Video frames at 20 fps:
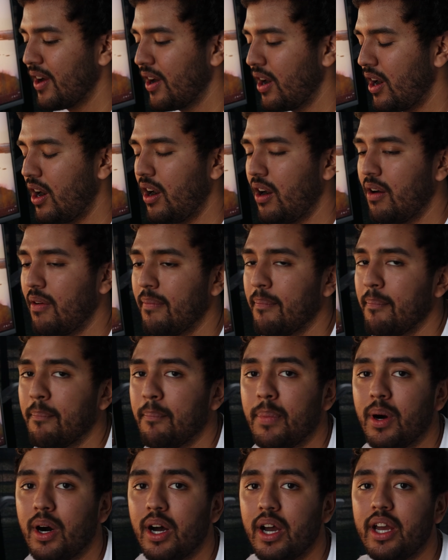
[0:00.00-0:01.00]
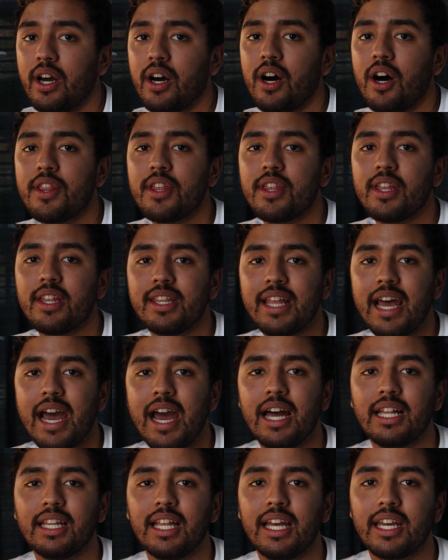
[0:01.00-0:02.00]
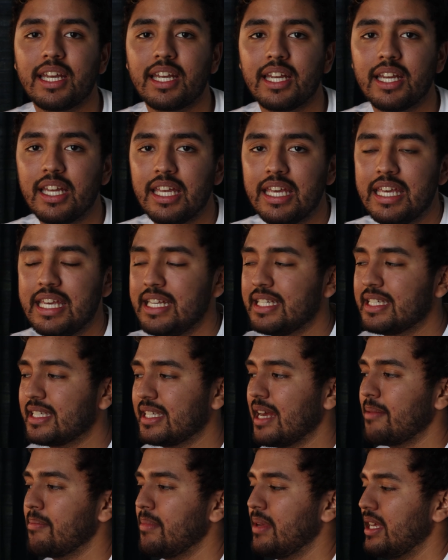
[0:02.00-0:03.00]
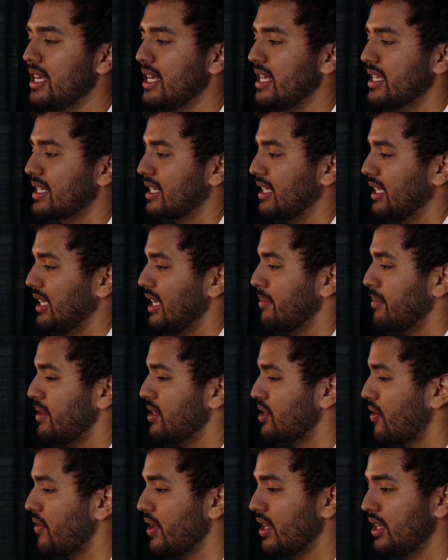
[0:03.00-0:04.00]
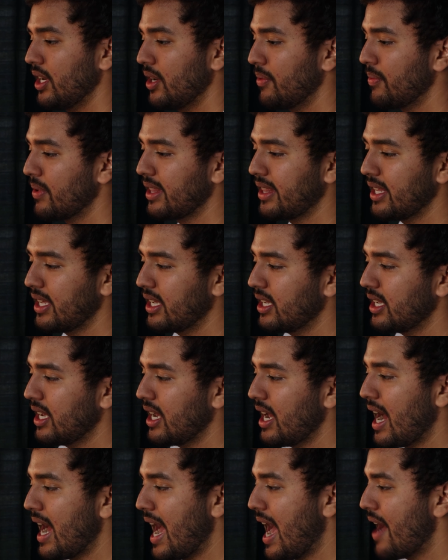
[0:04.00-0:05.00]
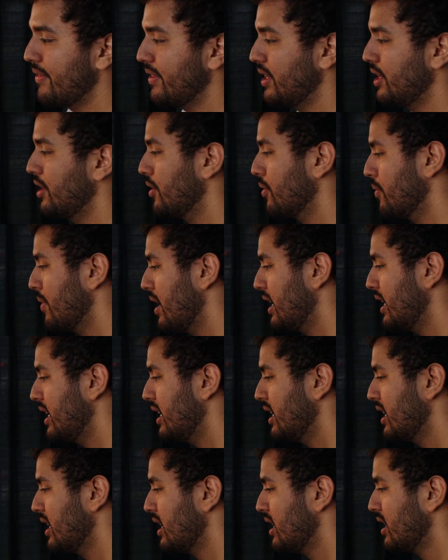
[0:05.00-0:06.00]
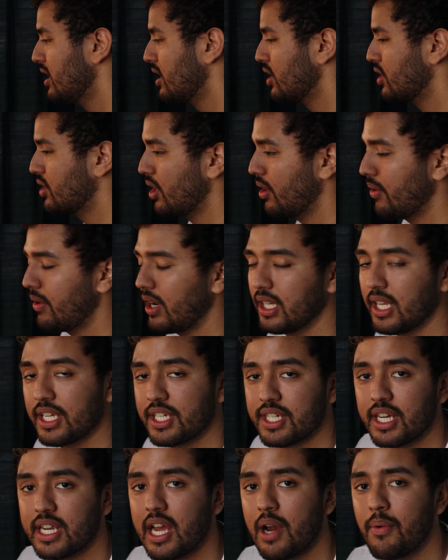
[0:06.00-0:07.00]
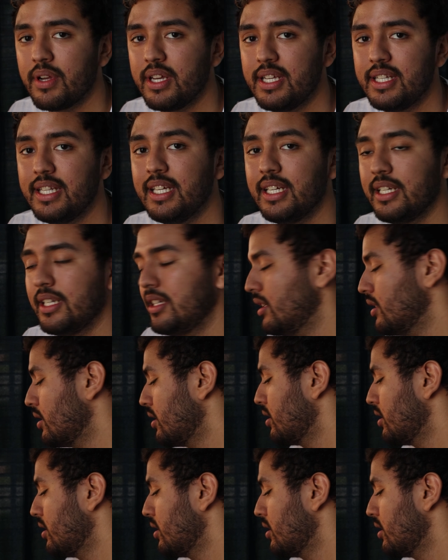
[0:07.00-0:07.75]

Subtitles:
But other than that, like, he sent me his clip. He's already done with it. I have it here ready. So let's check out what he did.